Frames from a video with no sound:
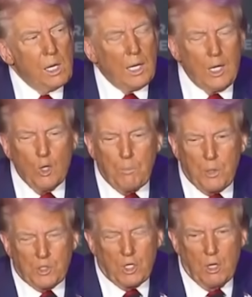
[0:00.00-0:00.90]
And who
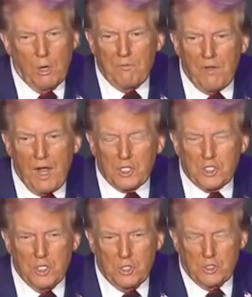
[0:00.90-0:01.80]
puts it on? Fox
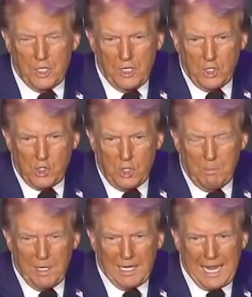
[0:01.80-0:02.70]
News. And they shouldn't
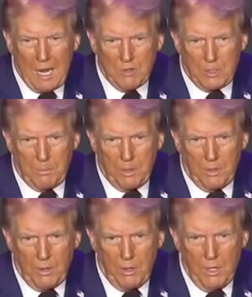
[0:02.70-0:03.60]
be allowed to put it
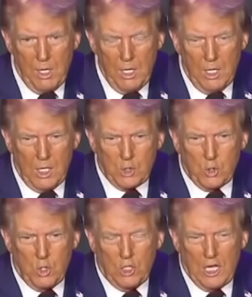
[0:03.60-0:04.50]
on. It's
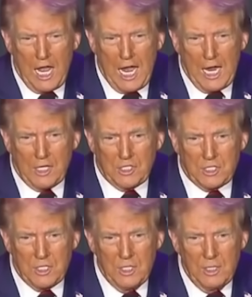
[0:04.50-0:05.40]
all
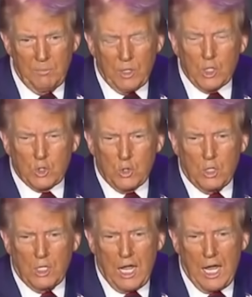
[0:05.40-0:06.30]
lies. It's all
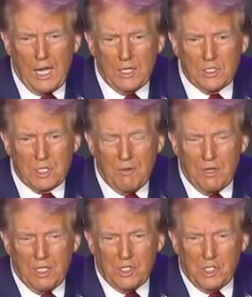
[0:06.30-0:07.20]
lies.
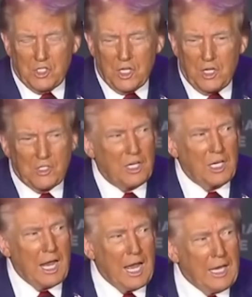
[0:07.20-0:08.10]
Everything she said is a
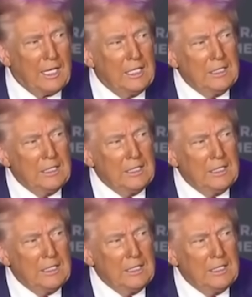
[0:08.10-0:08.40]
lie.